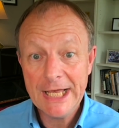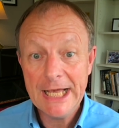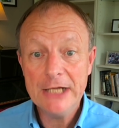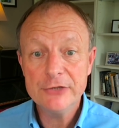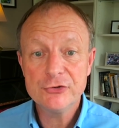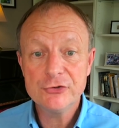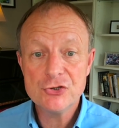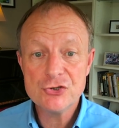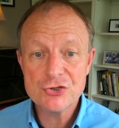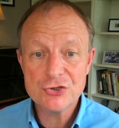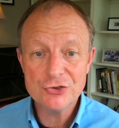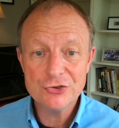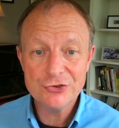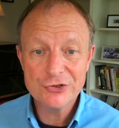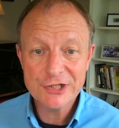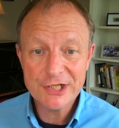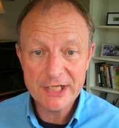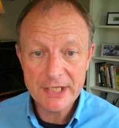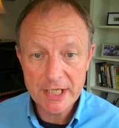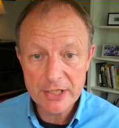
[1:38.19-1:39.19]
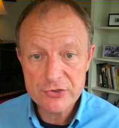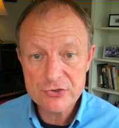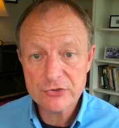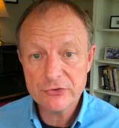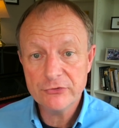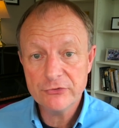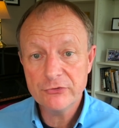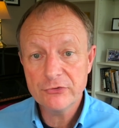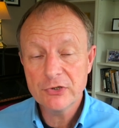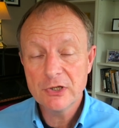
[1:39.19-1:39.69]
attitude,
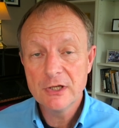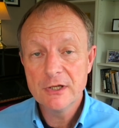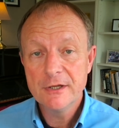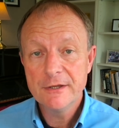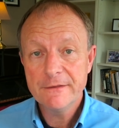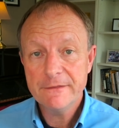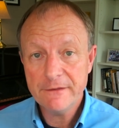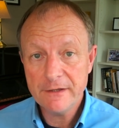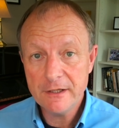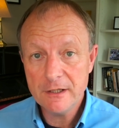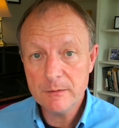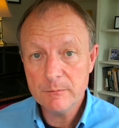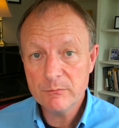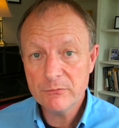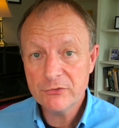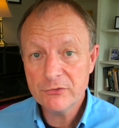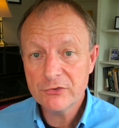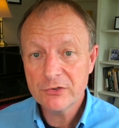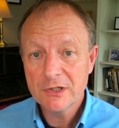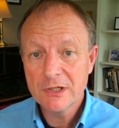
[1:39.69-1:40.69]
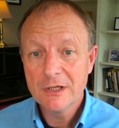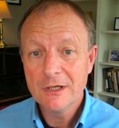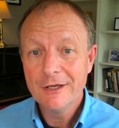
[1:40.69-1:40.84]
connections, themes,